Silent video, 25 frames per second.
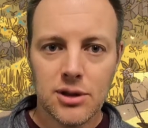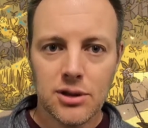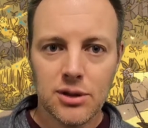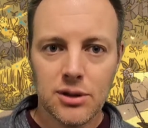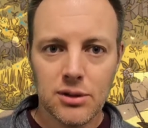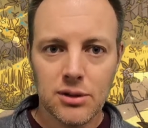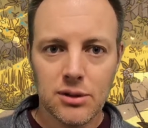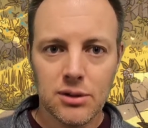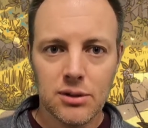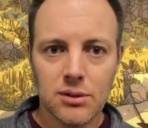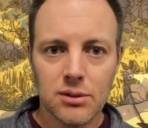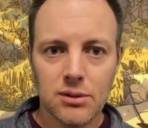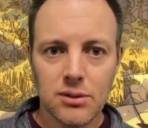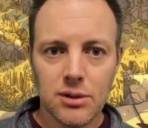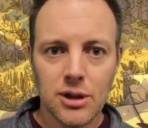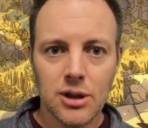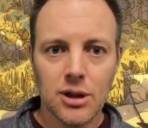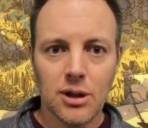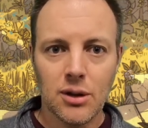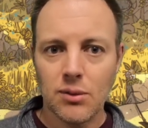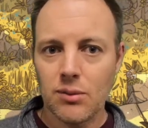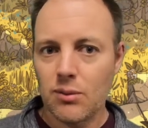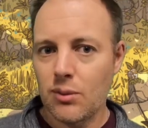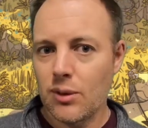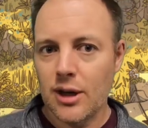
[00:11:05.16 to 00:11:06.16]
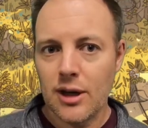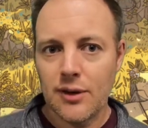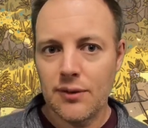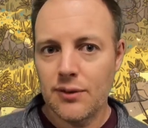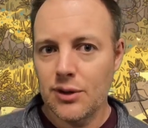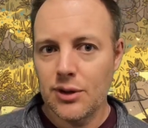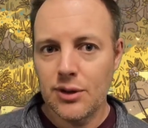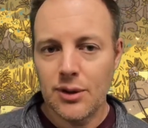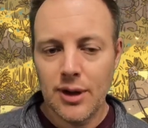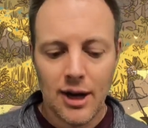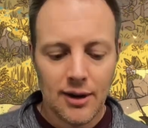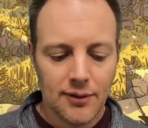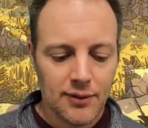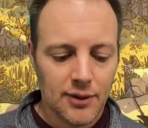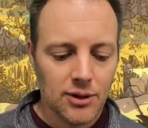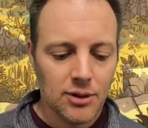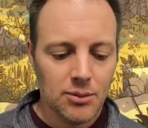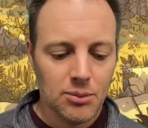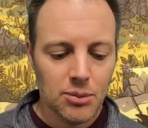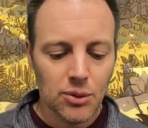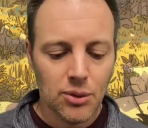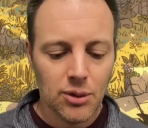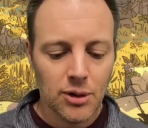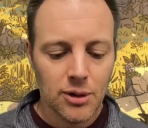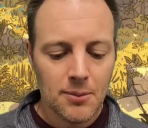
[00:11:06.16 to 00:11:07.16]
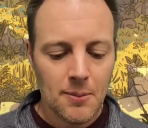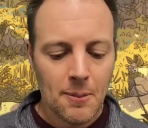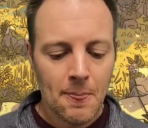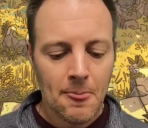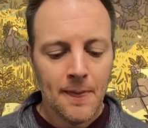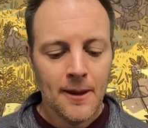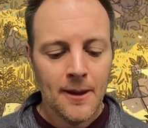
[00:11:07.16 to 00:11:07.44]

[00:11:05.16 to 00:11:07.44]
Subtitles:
to, whatever you have on the board.